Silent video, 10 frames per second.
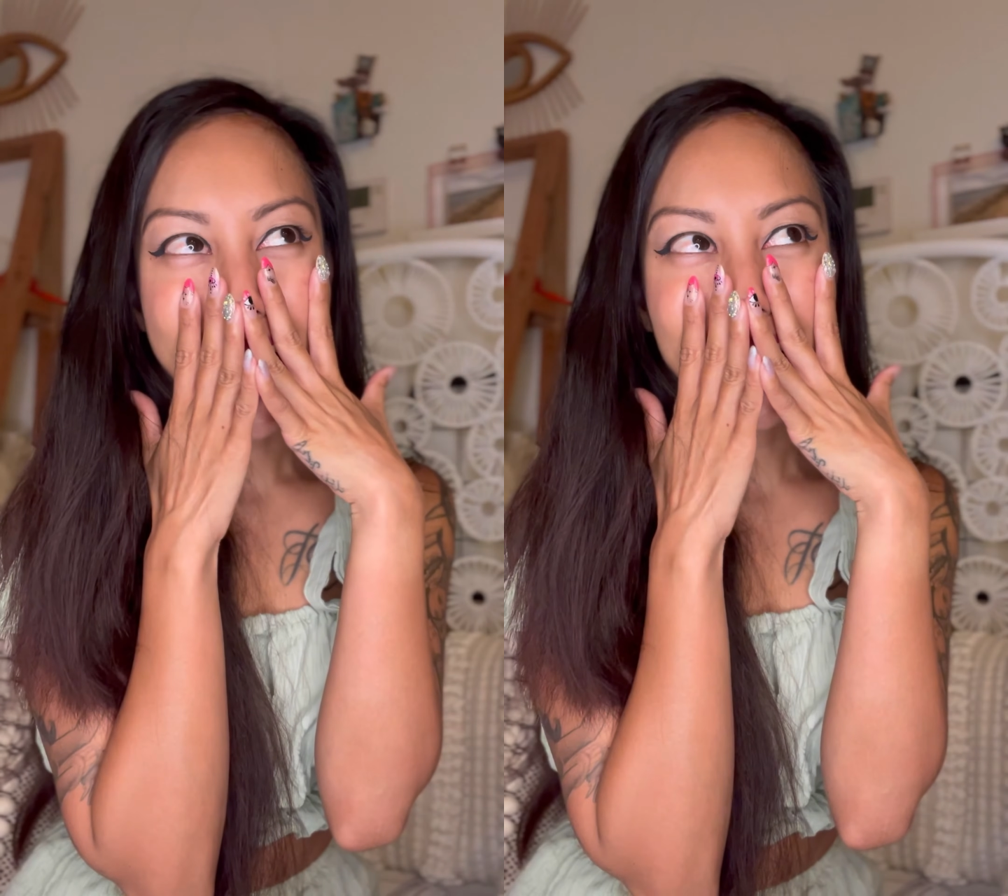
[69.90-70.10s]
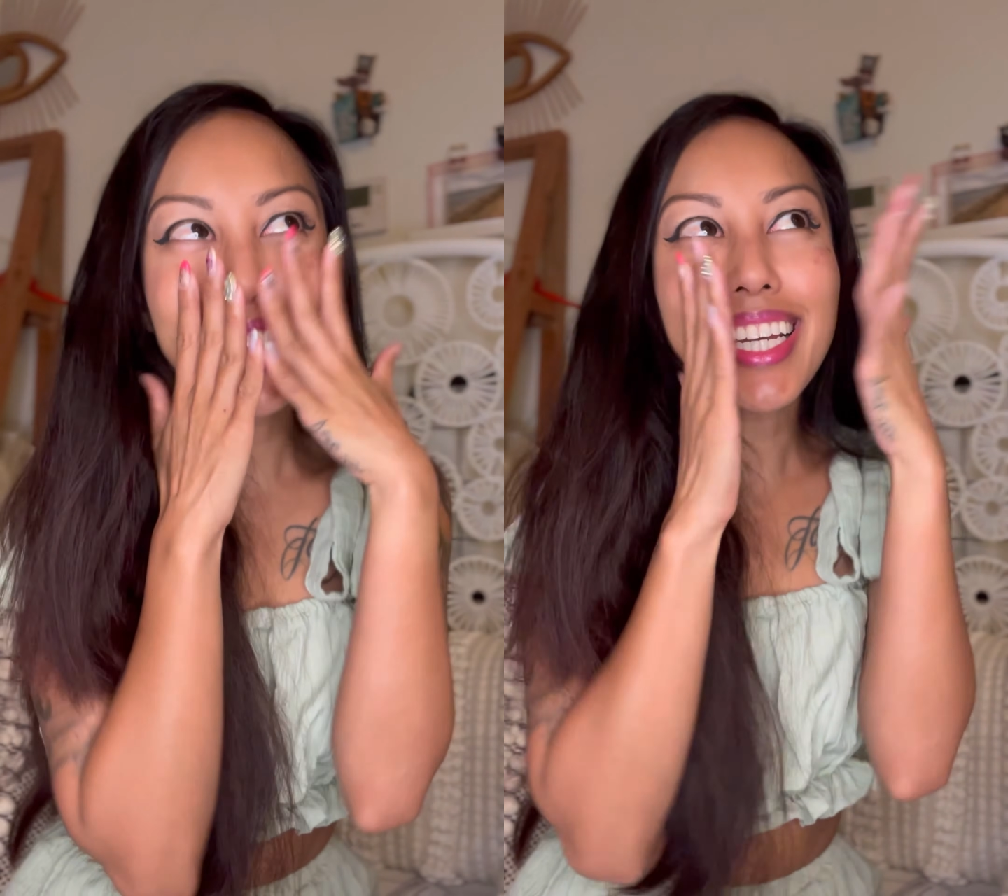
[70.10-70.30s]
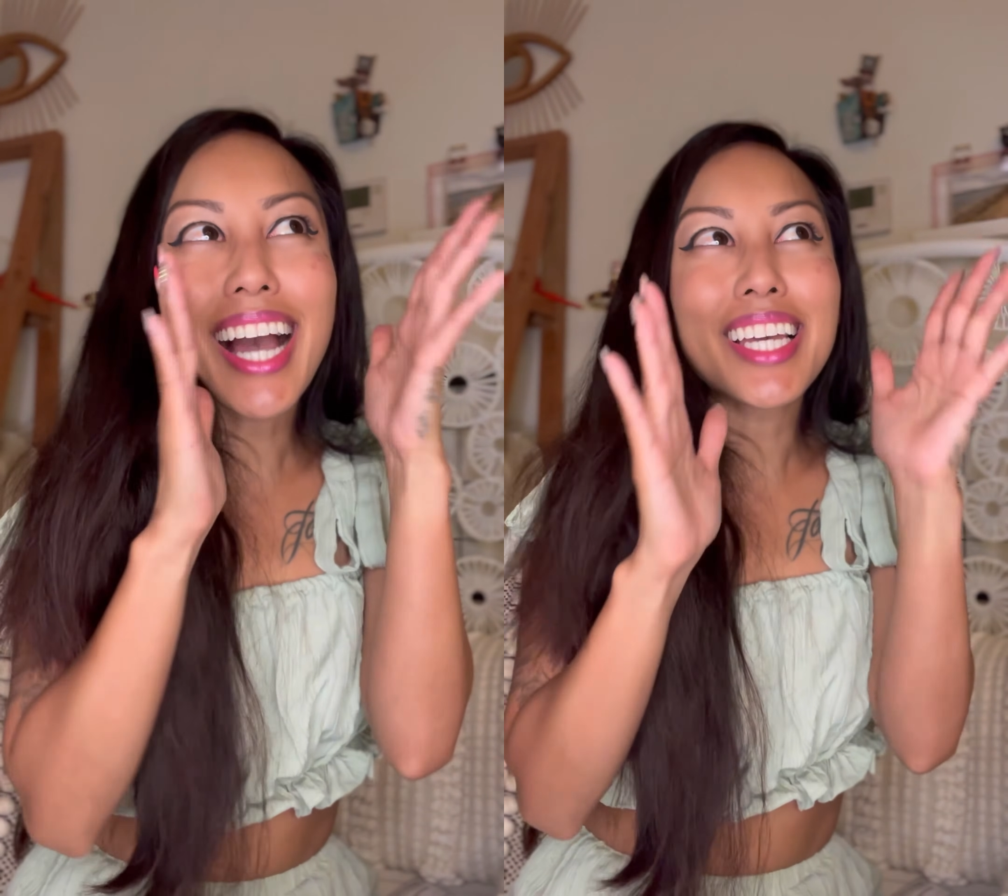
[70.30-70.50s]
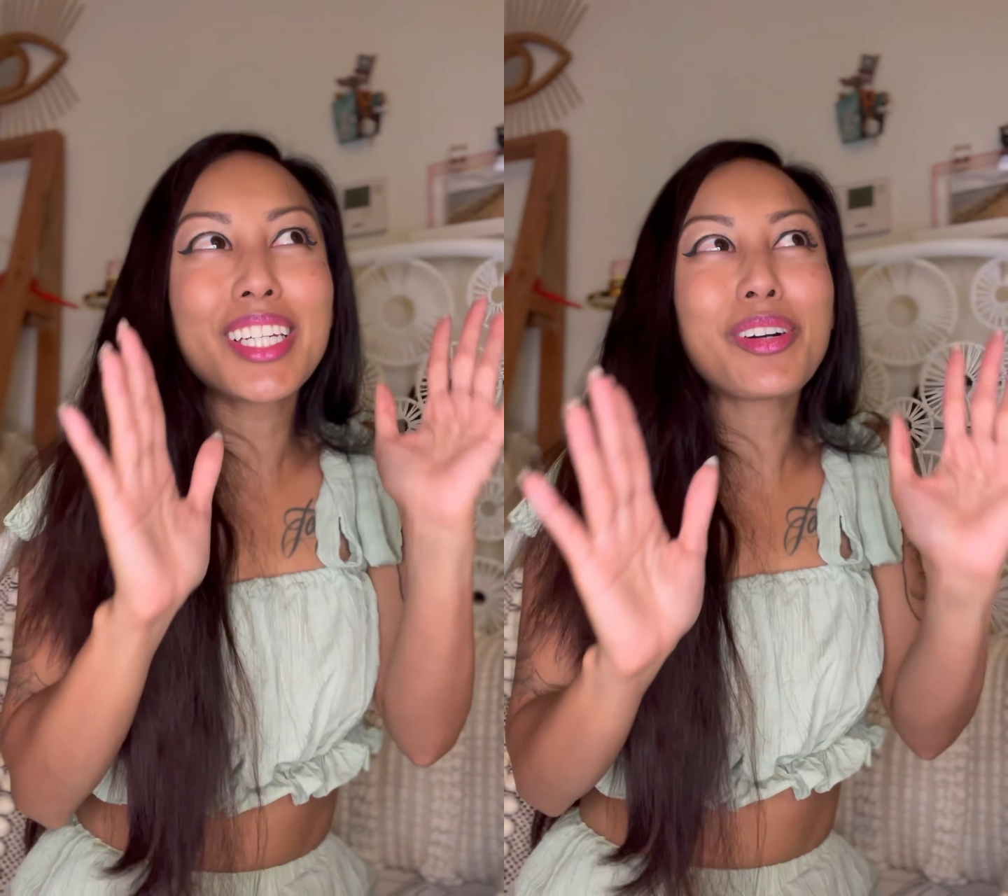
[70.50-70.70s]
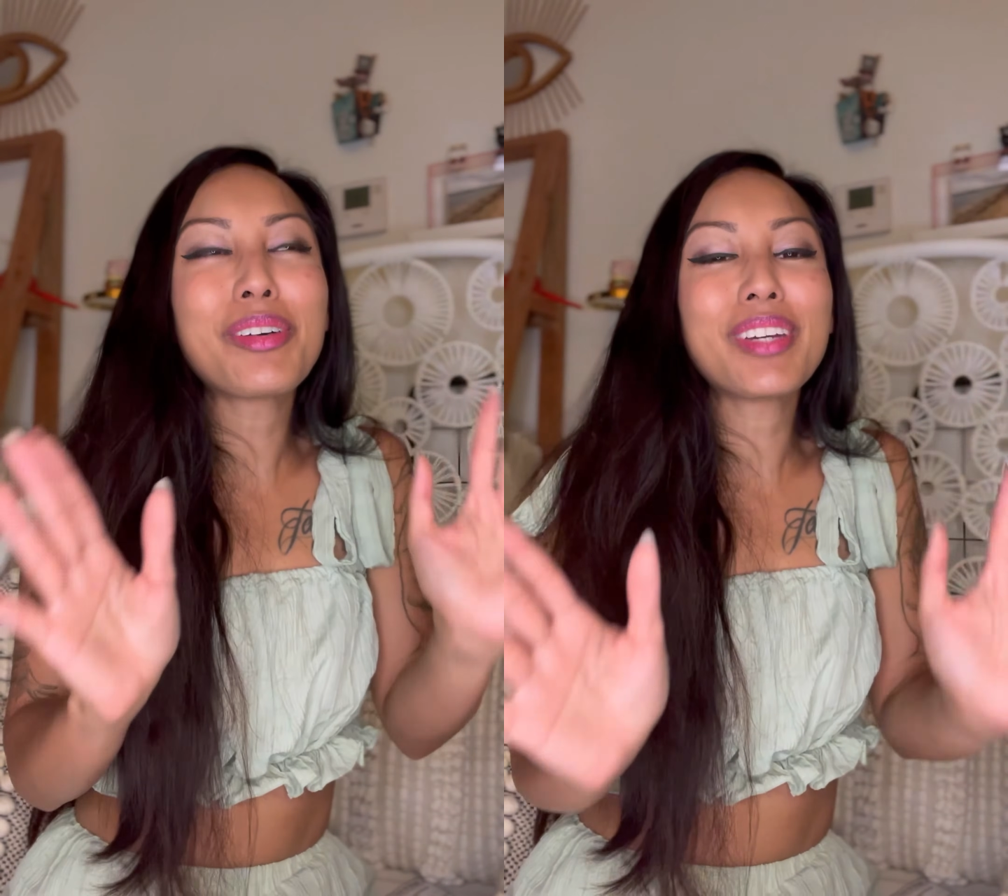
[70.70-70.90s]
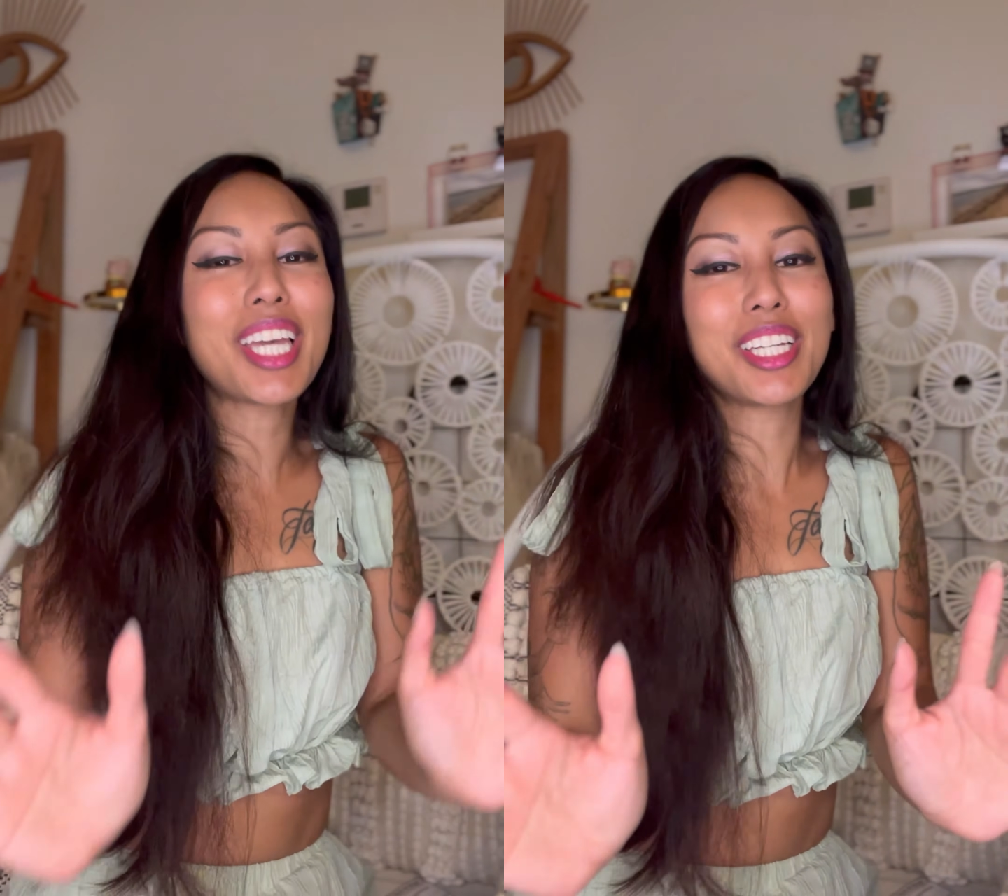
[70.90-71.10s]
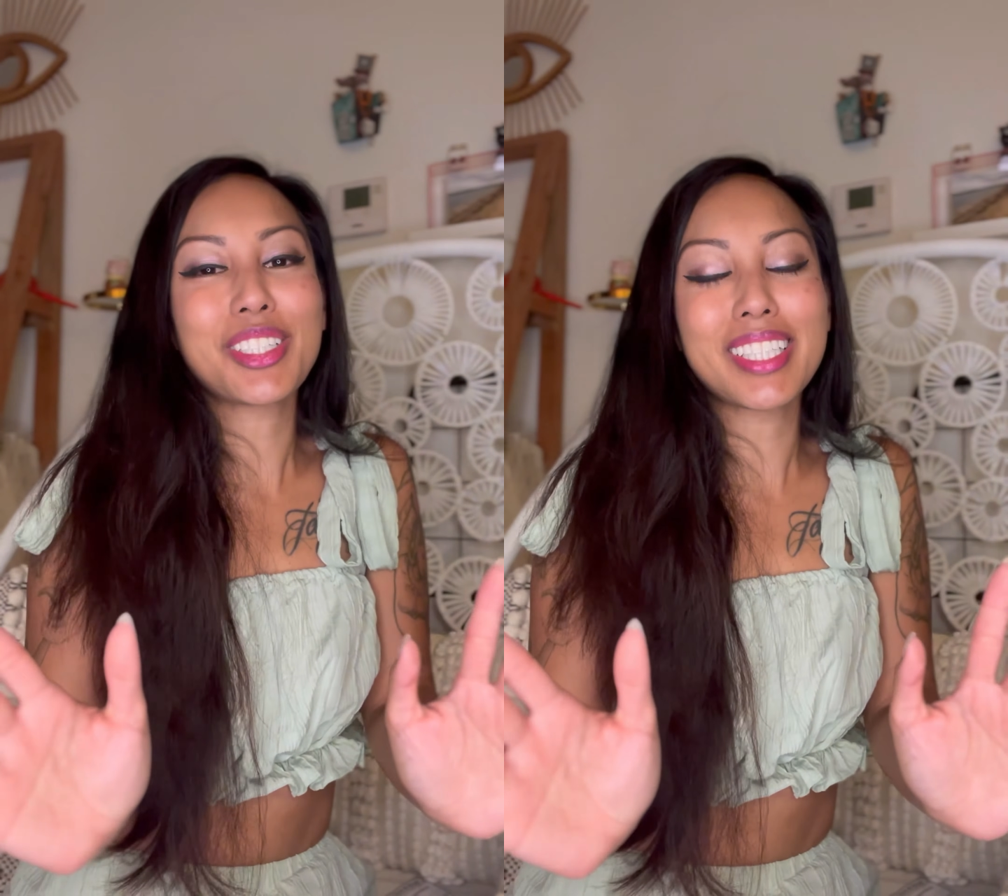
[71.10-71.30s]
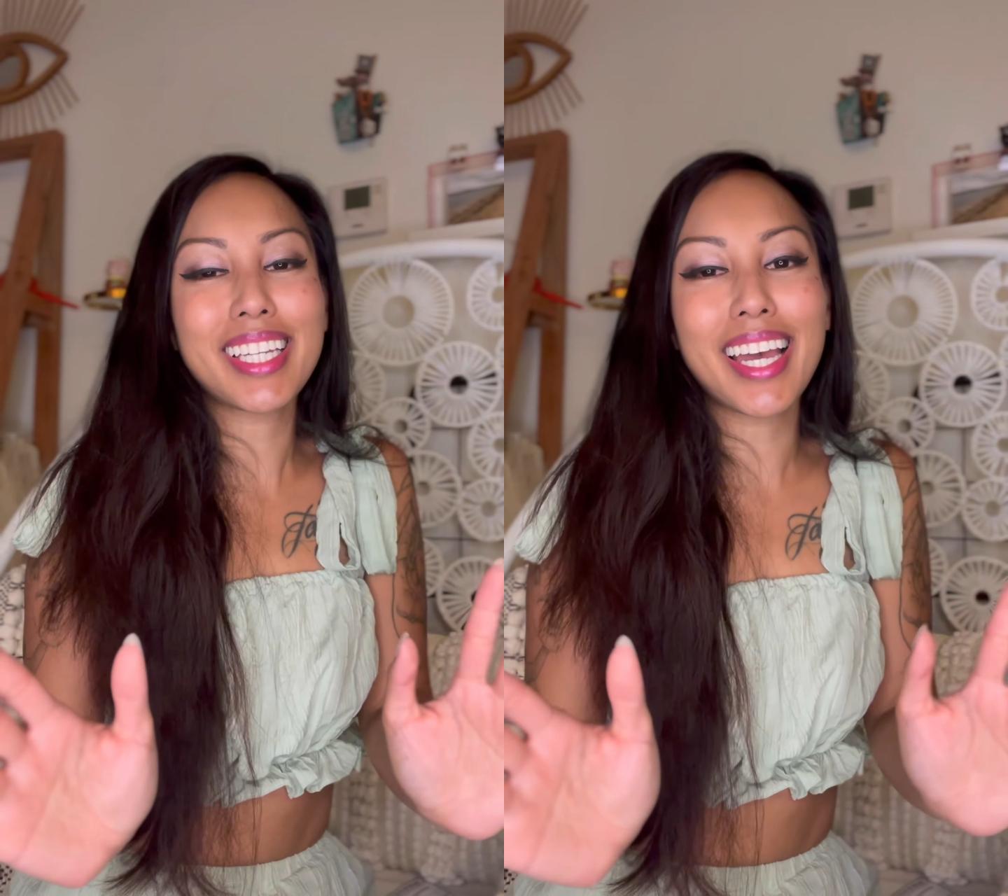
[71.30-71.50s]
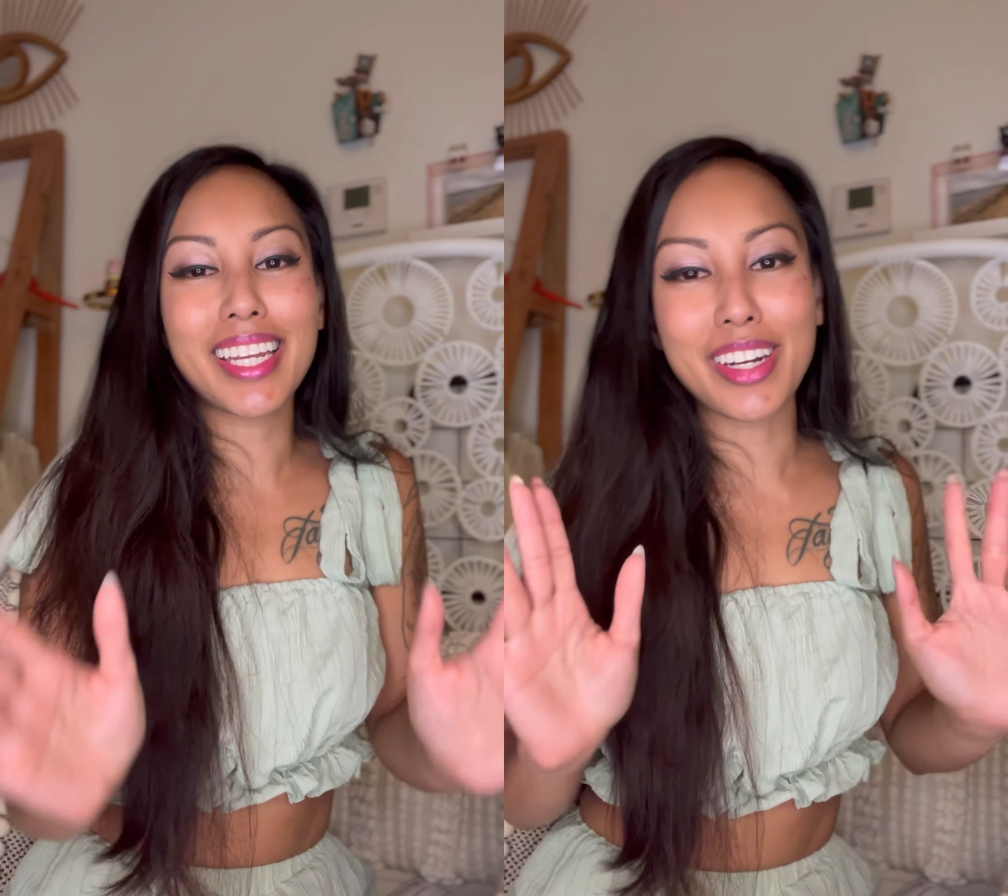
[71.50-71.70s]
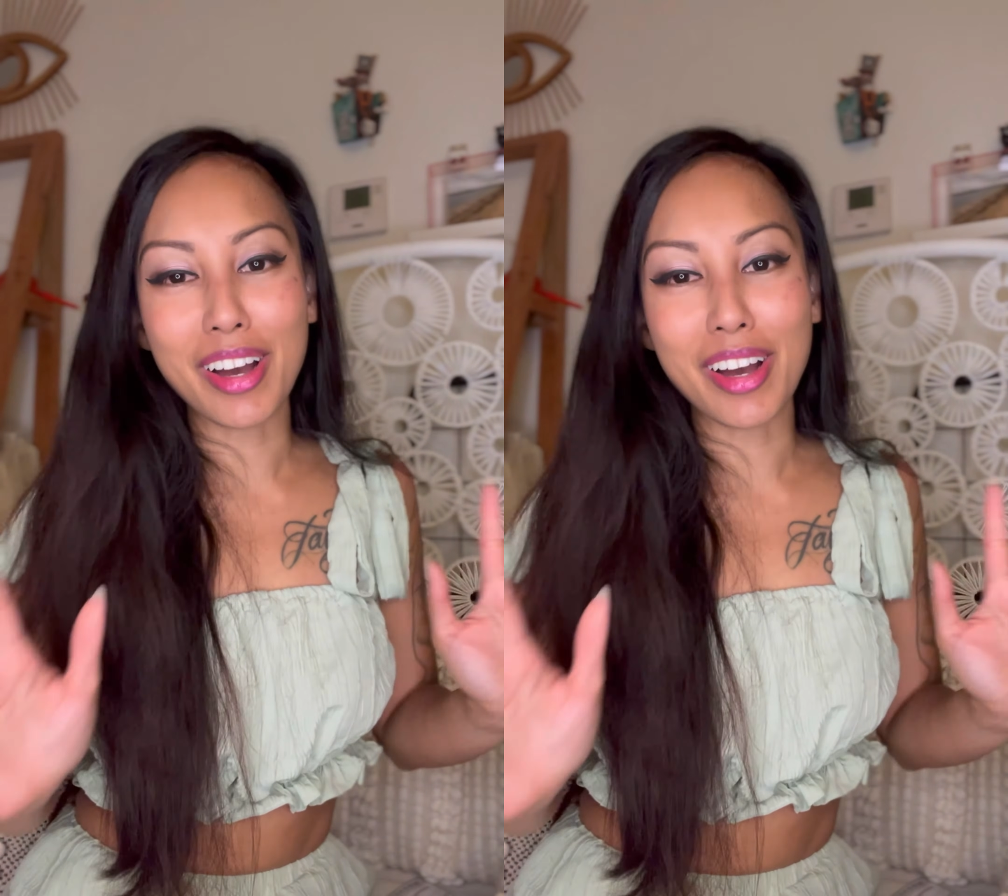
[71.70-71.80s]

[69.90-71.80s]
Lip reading: Like, I can go on vacations again and not